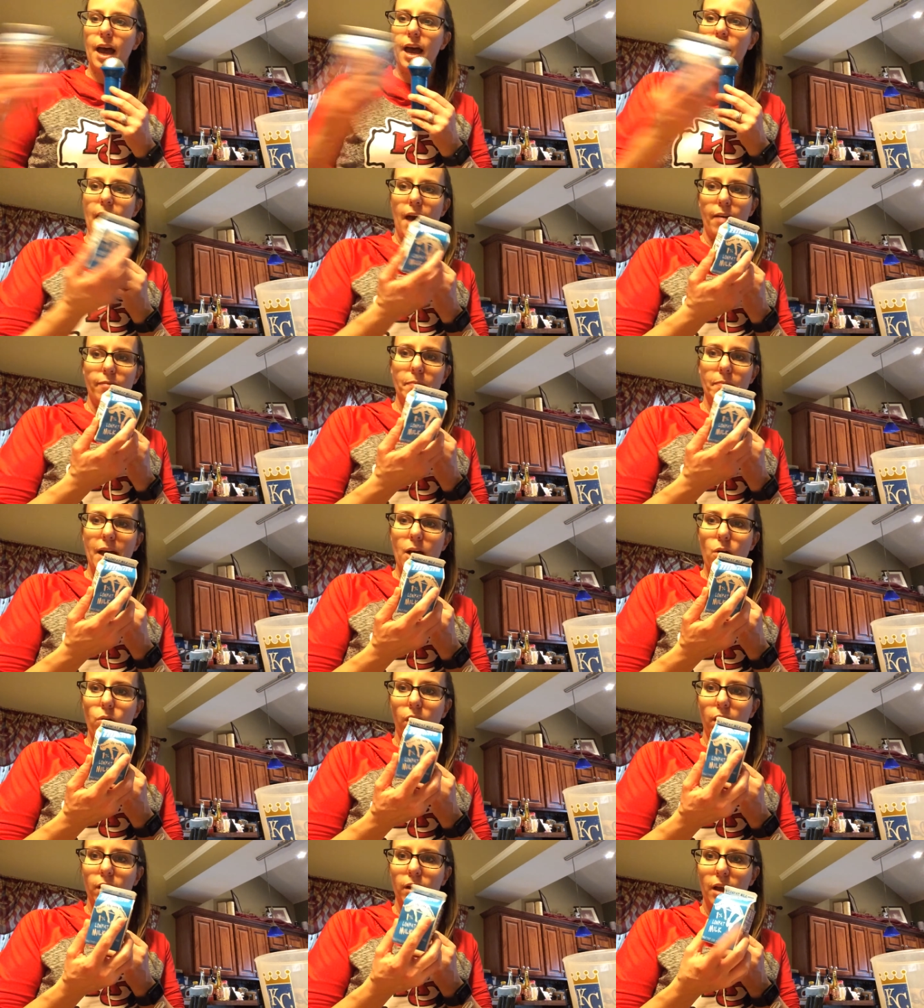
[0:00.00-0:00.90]
I have
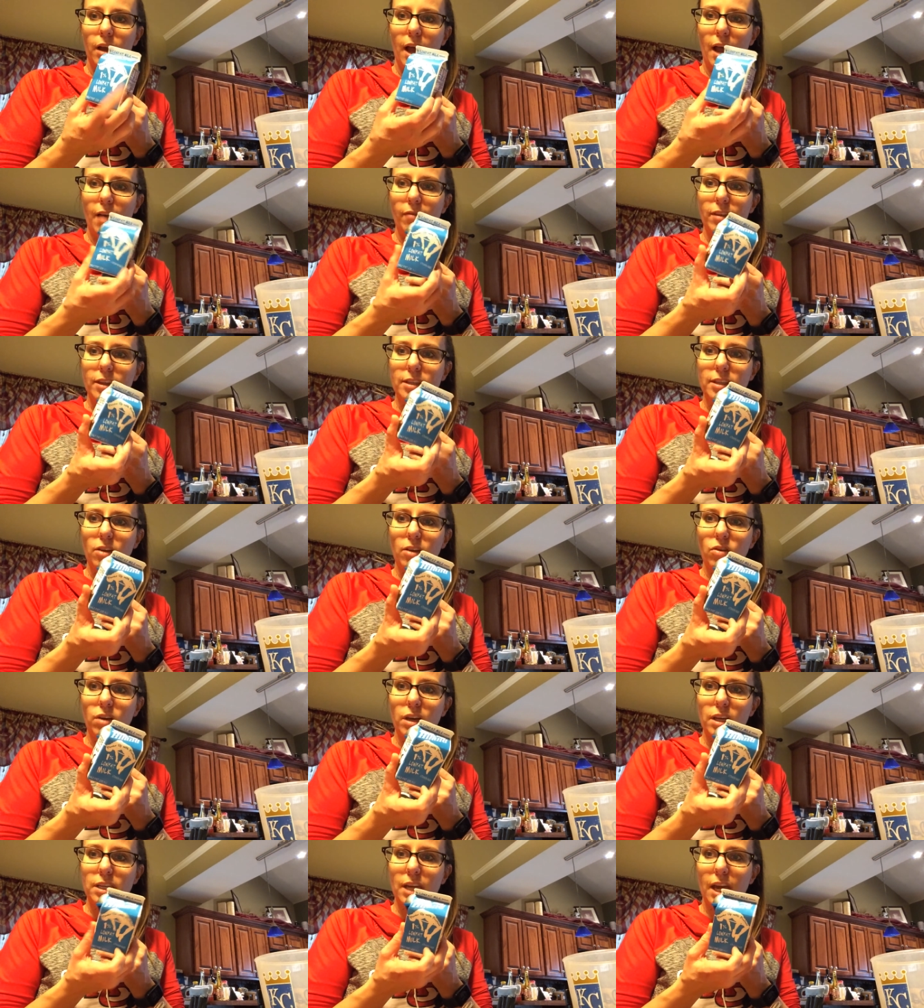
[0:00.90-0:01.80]
milk. I have this
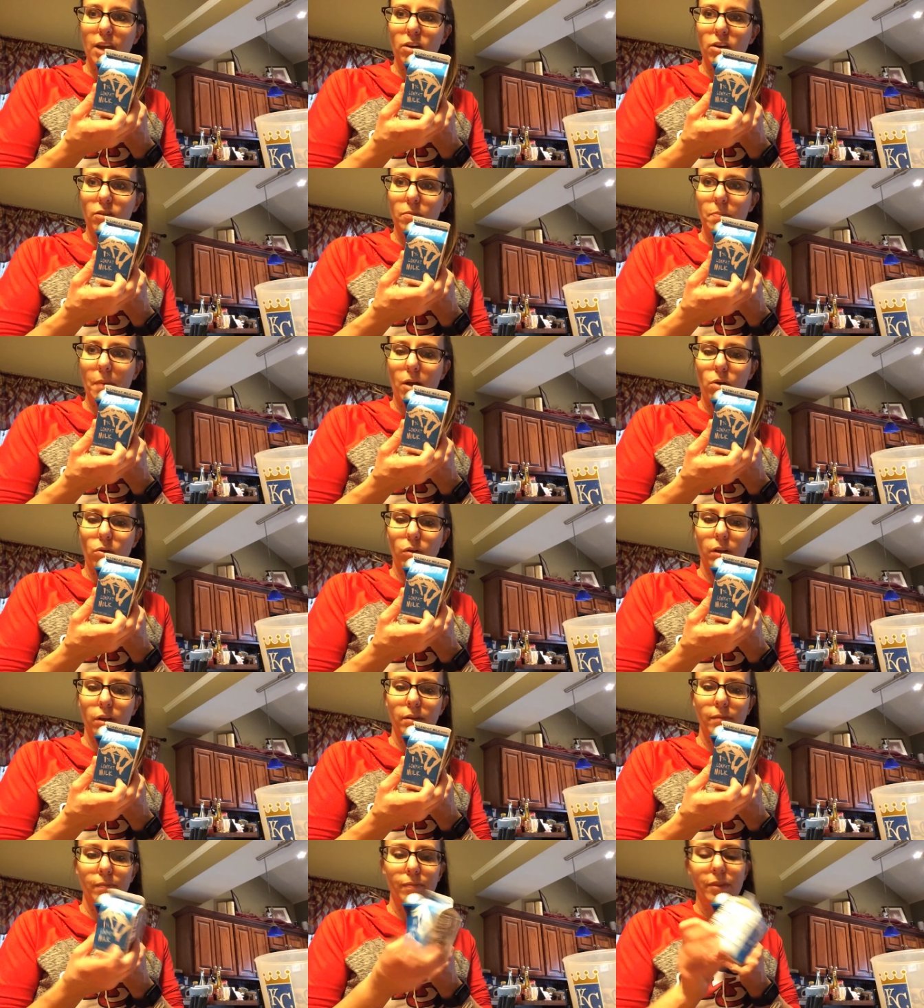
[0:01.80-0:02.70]
little container of
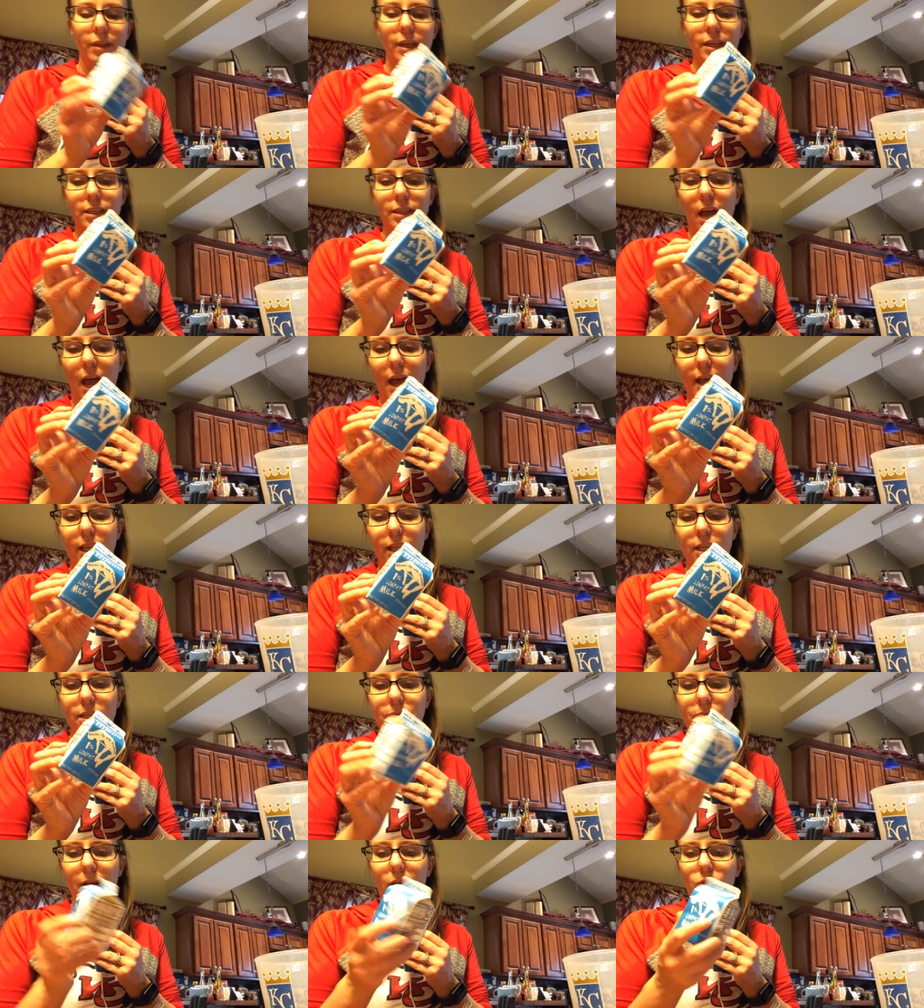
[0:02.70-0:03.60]
milk. It's
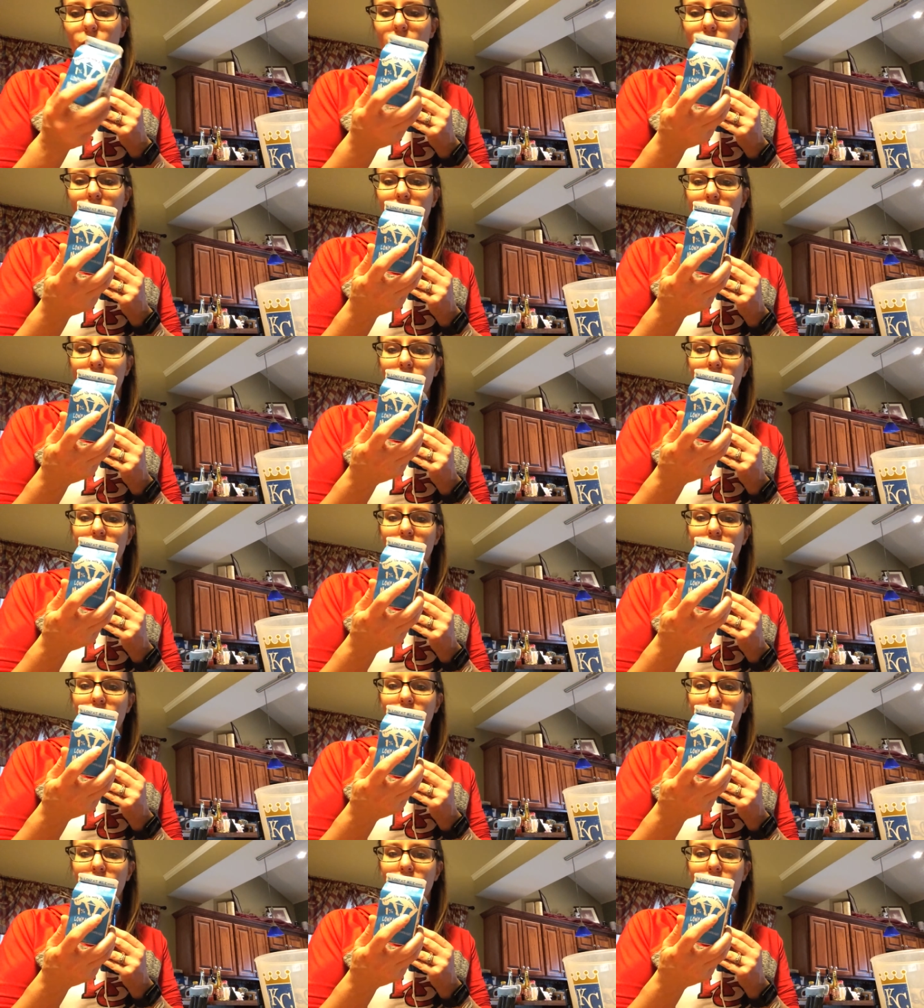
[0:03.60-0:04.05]
Highland milk.